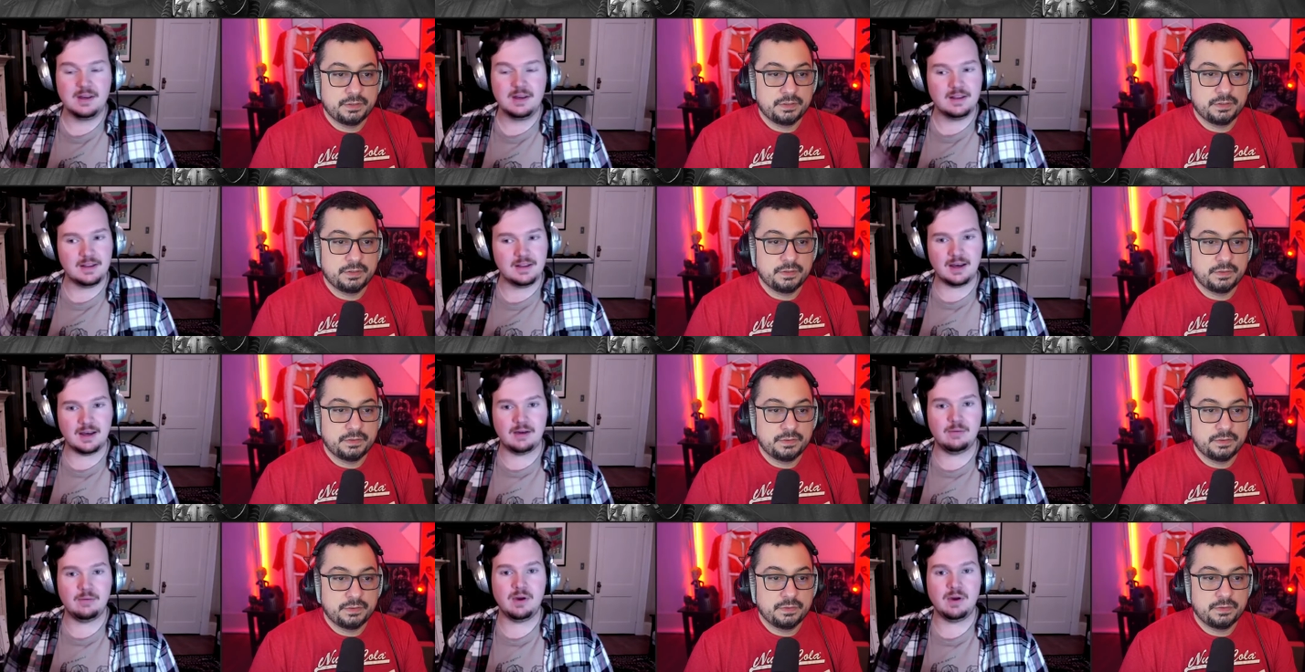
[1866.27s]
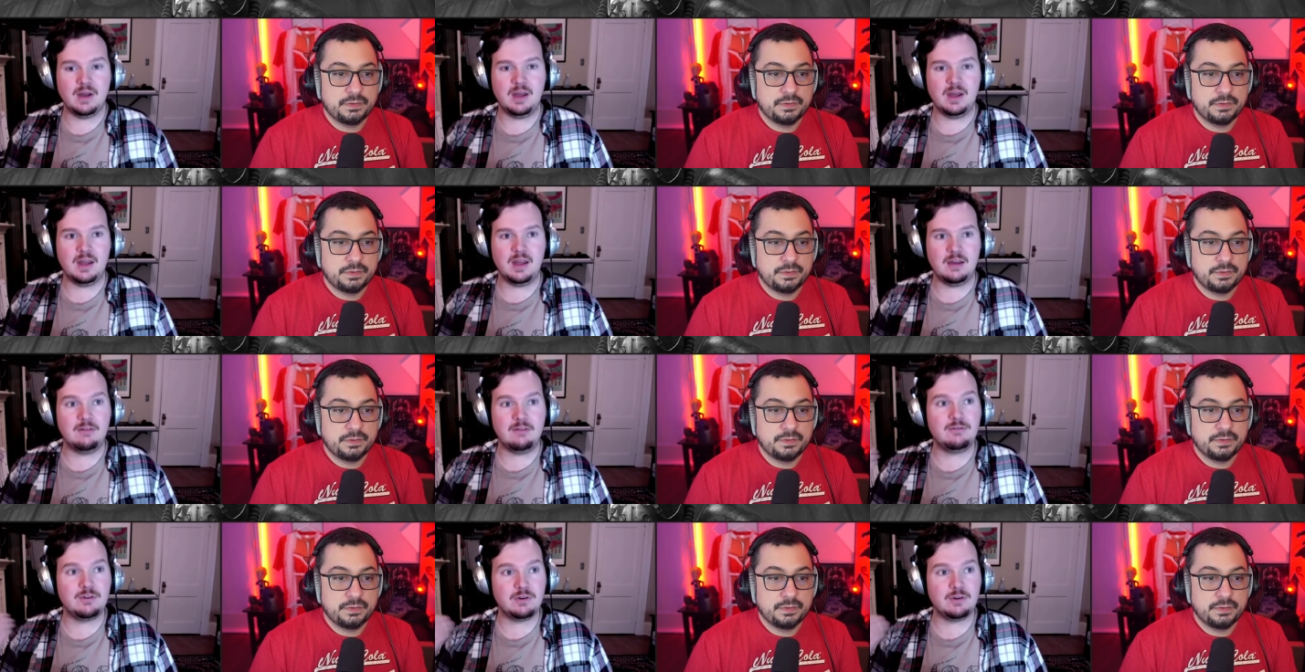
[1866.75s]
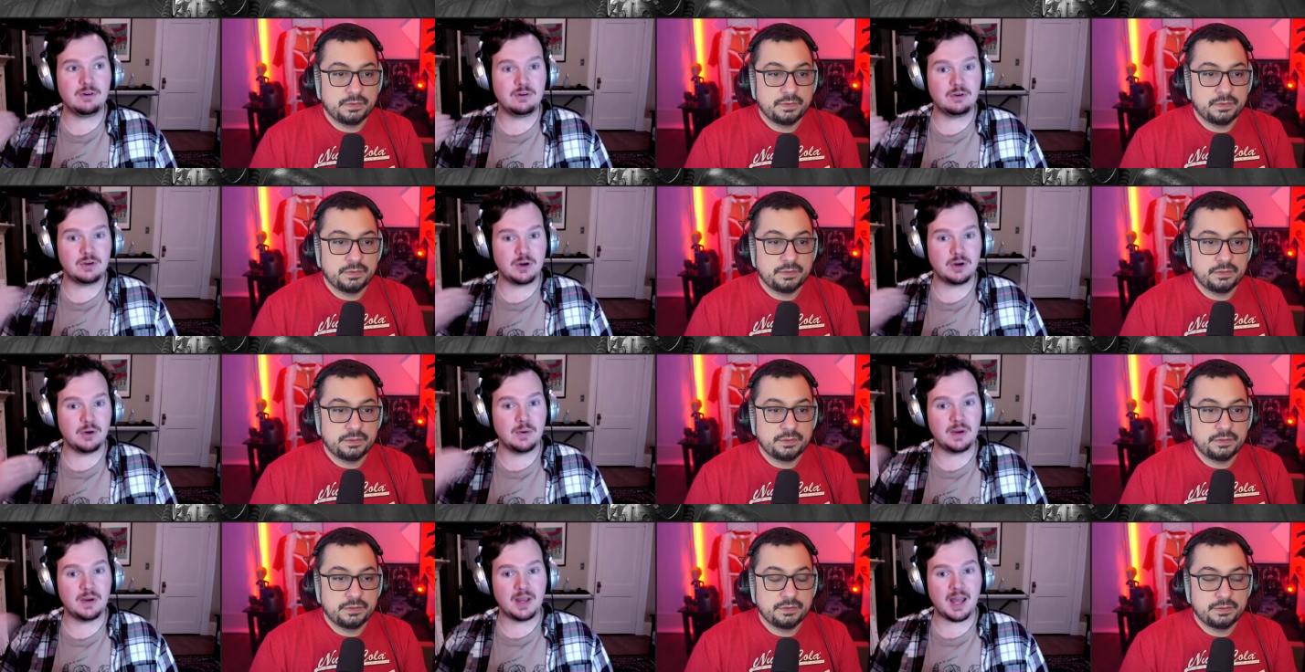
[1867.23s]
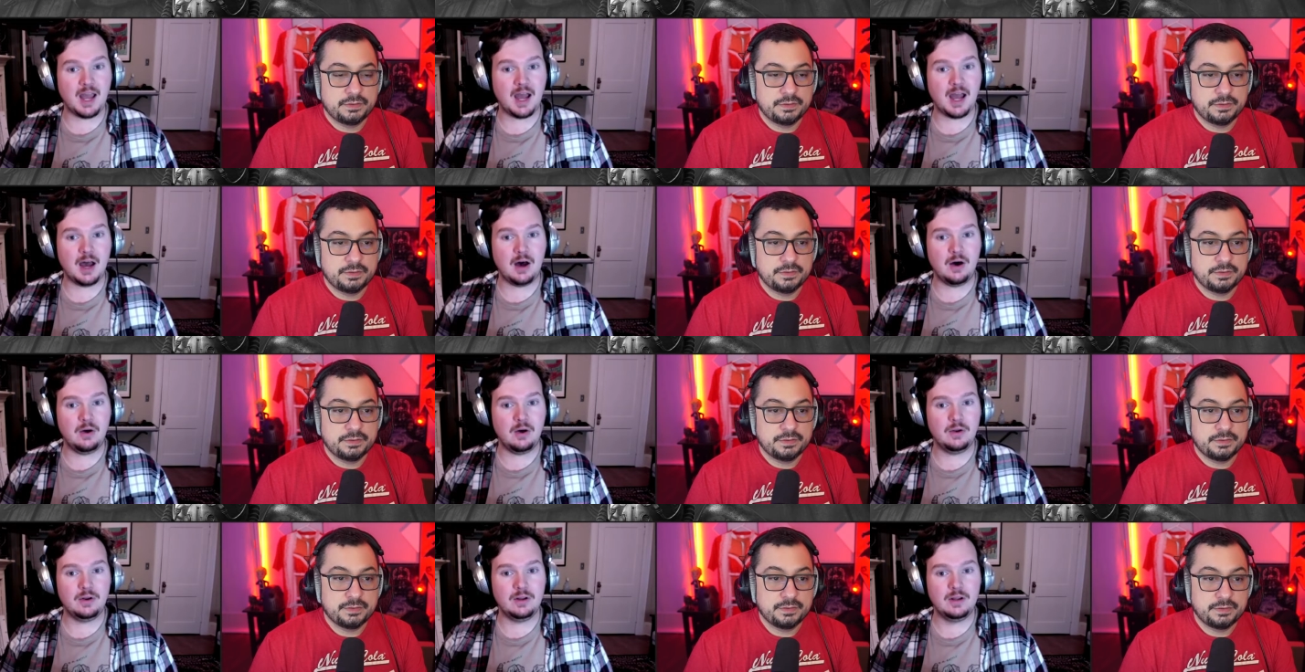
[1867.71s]
Speaker 1: That way, if you're going
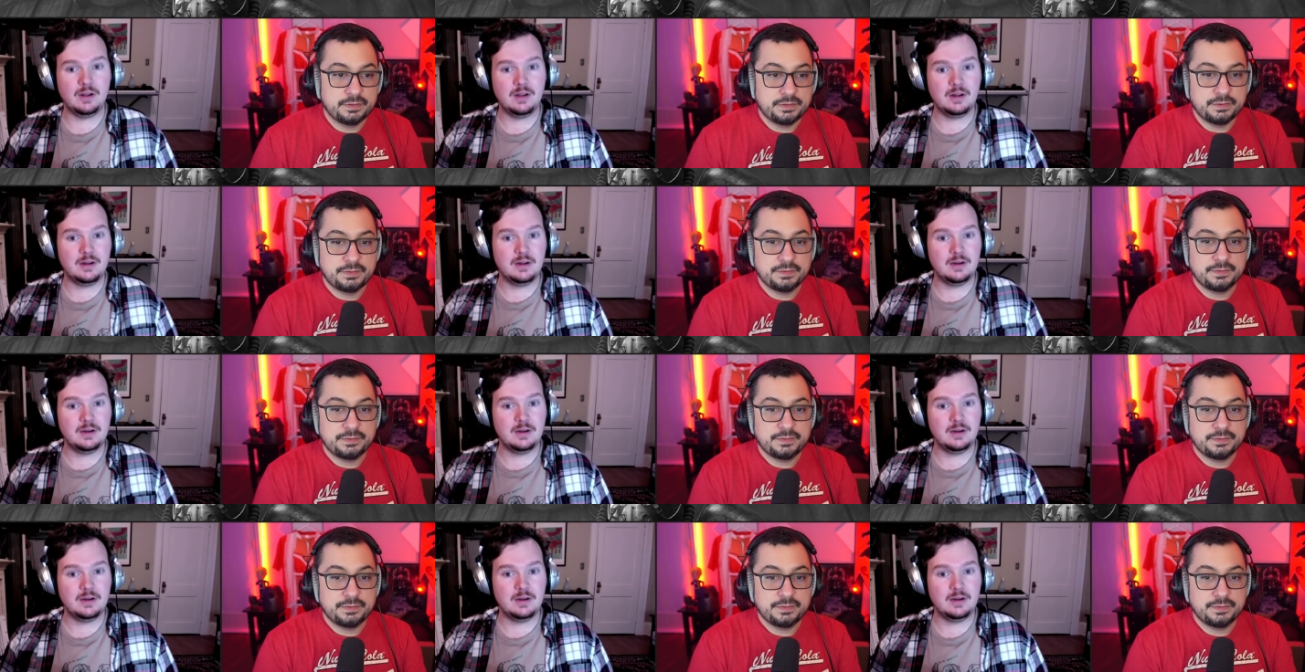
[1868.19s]
out